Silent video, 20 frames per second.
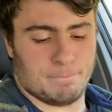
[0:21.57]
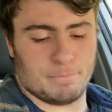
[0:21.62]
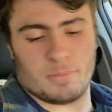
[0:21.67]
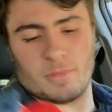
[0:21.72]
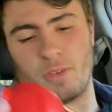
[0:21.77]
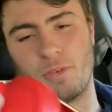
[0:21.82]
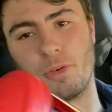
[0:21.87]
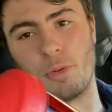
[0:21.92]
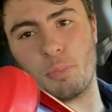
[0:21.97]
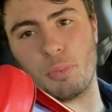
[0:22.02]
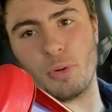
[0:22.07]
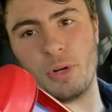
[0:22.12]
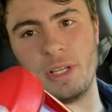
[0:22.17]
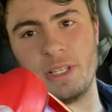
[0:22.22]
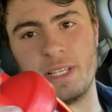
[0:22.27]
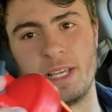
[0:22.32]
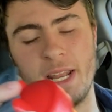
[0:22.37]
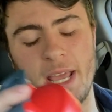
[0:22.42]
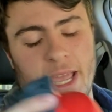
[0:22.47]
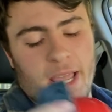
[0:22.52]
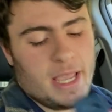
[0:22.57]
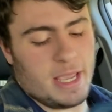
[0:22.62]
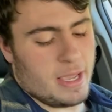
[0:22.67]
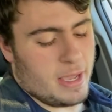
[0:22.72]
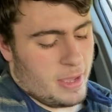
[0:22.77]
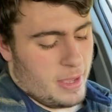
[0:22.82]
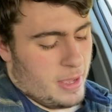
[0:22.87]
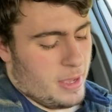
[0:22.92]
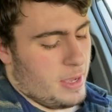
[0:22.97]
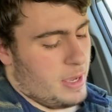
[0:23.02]
For pre today,
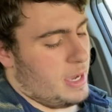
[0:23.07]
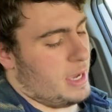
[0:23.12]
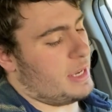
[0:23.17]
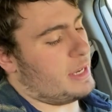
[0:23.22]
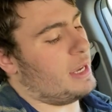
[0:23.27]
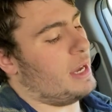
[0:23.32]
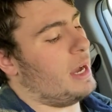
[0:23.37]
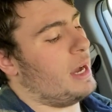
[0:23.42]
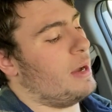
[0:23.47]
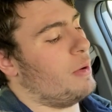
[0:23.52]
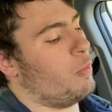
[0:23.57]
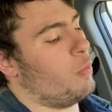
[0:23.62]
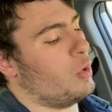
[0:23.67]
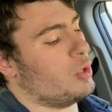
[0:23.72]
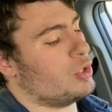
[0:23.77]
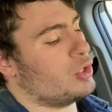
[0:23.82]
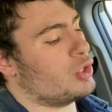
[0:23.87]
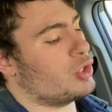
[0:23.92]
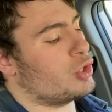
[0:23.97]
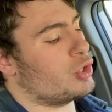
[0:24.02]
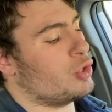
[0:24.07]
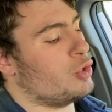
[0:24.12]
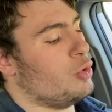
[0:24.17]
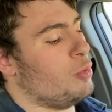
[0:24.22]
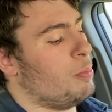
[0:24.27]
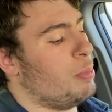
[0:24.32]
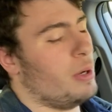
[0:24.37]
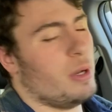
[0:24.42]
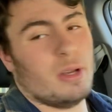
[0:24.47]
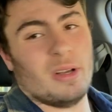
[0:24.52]
I got one
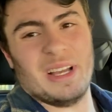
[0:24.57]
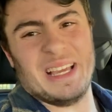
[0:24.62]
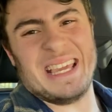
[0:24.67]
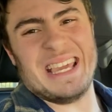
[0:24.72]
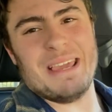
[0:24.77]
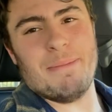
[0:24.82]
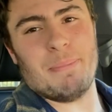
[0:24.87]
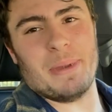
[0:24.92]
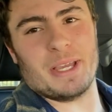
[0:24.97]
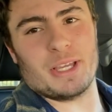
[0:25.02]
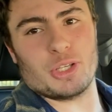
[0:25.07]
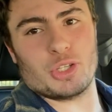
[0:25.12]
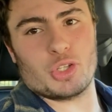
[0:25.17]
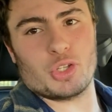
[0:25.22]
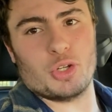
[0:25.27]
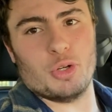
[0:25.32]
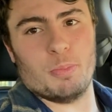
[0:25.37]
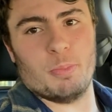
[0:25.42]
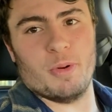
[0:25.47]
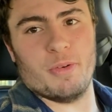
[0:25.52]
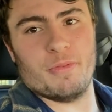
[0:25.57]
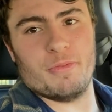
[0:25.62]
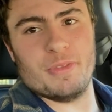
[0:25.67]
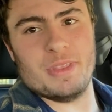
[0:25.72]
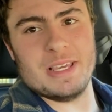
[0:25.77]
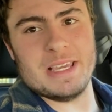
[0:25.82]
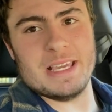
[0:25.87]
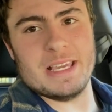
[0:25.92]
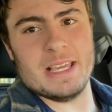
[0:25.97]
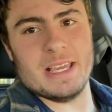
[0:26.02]
scoop, a heaping scoop of
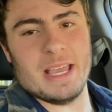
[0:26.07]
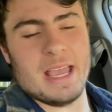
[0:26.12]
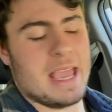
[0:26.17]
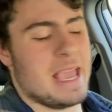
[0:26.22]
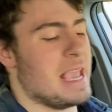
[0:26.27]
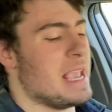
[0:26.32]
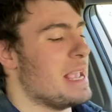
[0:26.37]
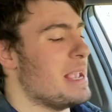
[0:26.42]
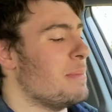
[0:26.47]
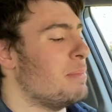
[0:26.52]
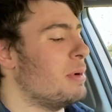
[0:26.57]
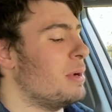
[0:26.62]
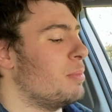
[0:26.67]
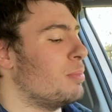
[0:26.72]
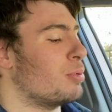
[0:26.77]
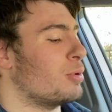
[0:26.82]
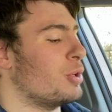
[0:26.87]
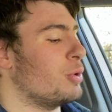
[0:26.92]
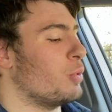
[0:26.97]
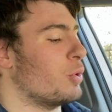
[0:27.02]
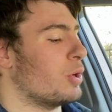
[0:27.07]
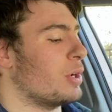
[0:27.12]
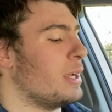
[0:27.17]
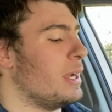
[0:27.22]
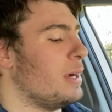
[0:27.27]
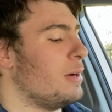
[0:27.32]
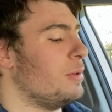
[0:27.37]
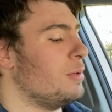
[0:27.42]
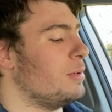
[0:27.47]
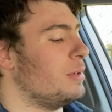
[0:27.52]
the Abe
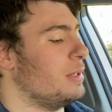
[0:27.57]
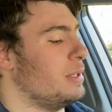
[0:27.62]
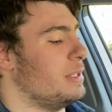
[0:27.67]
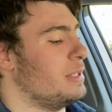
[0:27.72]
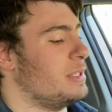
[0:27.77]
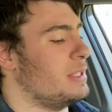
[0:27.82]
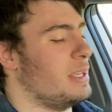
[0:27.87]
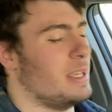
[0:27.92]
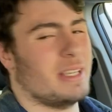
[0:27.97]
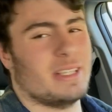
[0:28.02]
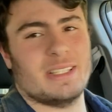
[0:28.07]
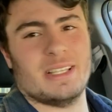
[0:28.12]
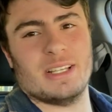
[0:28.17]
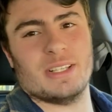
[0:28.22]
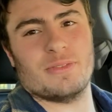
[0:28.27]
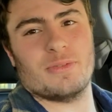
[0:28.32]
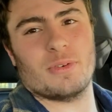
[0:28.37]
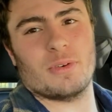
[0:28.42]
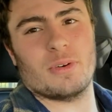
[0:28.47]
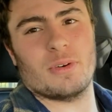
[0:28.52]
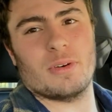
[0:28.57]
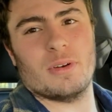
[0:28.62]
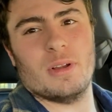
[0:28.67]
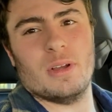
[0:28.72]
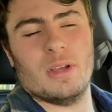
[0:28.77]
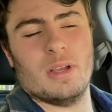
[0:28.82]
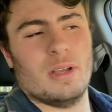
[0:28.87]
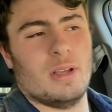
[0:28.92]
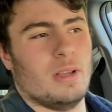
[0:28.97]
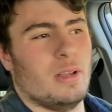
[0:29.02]
pre-workout. It's like stands for...
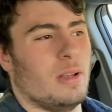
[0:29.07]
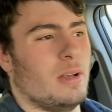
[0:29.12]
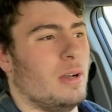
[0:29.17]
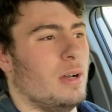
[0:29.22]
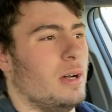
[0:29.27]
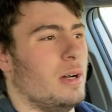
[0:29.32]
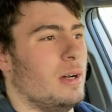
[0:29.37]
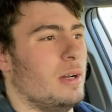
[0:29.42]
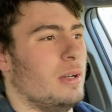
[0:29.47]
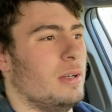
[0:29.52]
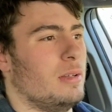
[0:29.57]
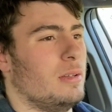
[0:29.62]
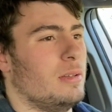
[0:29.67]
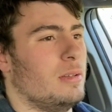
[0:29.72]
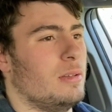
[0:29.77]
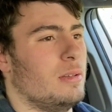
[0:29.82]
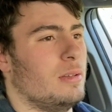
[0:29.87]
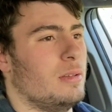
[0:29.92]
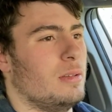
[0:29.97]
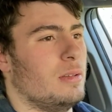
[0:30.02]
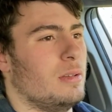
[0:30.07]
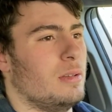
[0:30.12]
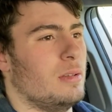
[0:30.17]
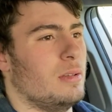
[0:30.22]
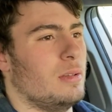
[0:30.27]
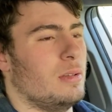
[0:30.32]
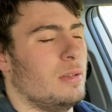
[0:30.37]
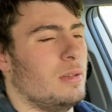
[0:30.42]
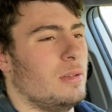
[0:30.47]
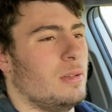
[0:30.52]
Uh,
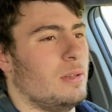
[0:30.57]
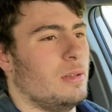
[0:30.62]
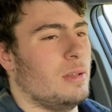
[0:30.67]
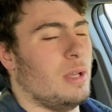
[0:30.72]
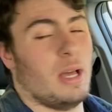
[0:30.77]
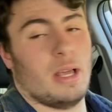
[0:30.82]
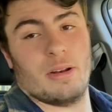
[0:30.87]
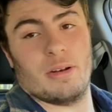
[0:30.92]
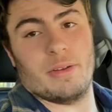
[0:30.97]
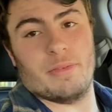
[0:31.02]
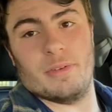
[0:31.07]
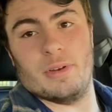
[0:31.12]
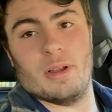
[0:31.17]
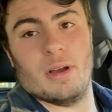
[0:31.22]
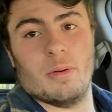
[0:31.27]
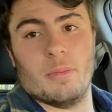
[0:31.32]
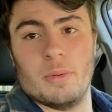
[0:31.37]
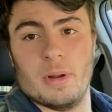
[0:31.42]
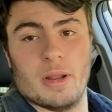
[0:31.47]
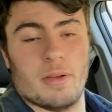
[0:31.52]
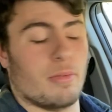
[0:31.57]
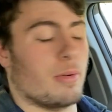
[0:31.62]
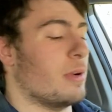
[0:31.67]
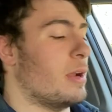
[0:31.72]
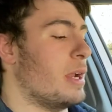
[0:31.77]
I don't even know. Whatever.